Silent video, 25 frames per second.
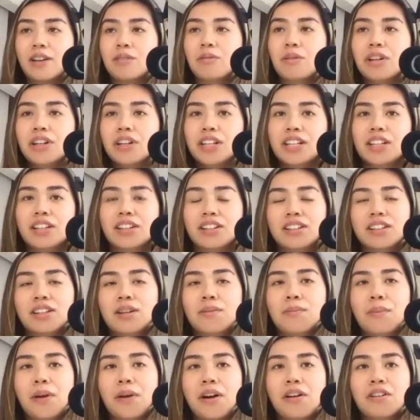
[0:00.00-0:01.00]
want to hear
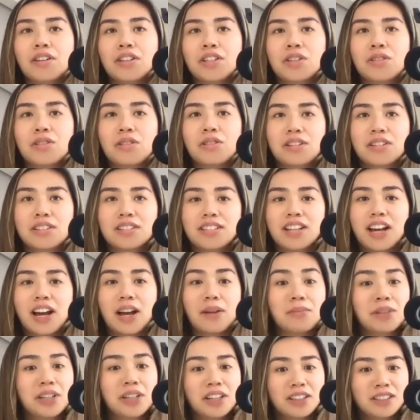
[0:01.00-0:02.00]
about your
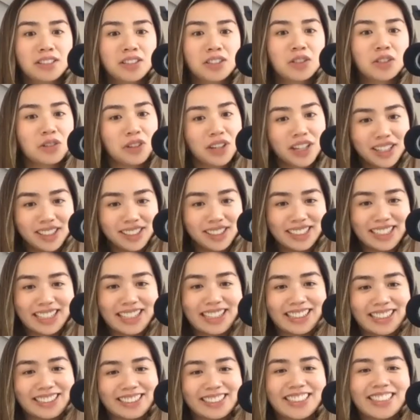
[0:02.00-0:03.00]
time in
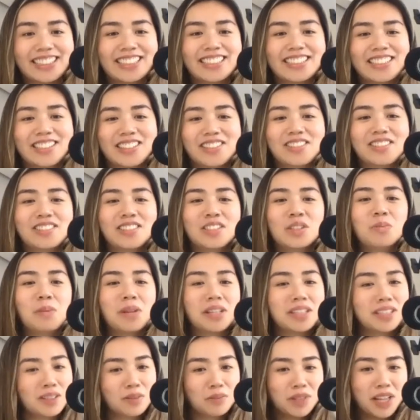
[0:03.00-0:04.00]
Australia, because you
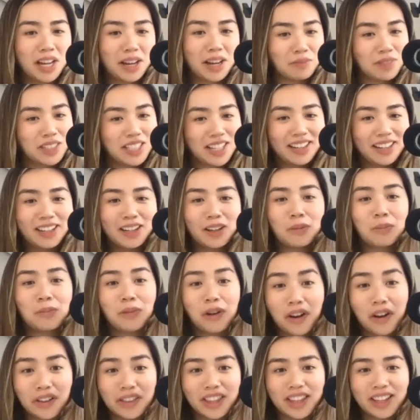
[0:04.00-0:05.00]
spent some time studying
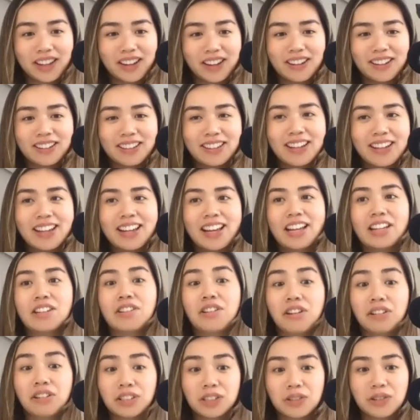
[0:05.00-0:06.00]
abroad there, and you
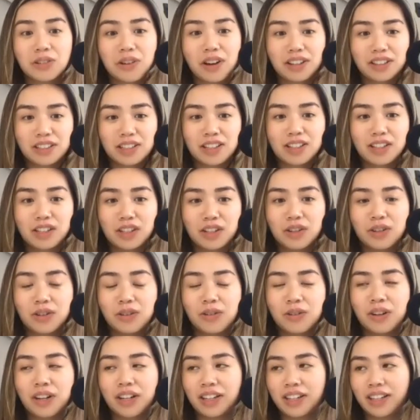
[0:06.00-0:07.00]
also got to
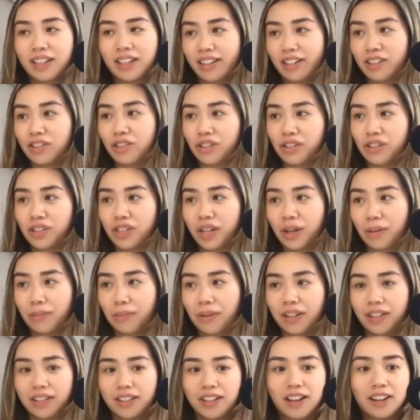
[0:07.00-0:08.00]
do an internship
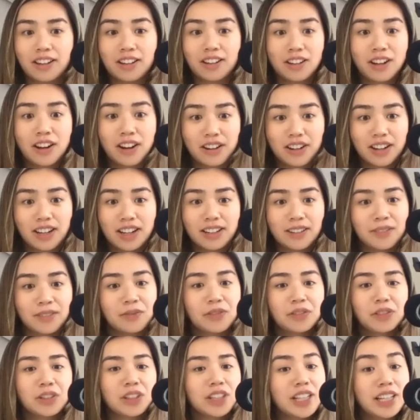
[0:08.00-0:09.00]
in Kahnawà
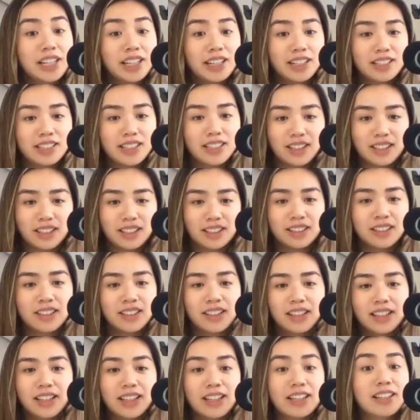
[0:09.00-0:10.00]
related to
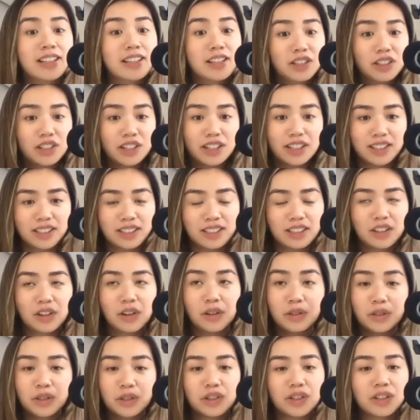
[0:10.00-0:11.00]
Indigenous
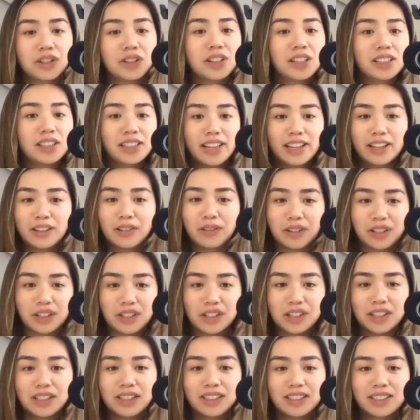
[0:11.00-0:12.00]
culture and
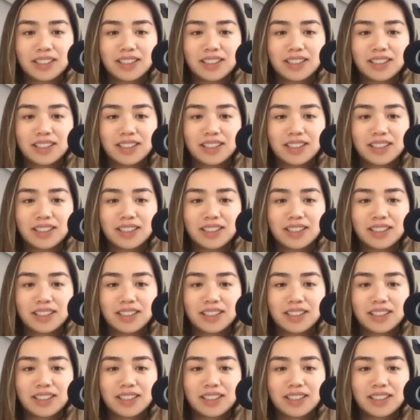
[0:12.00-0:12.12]
languages.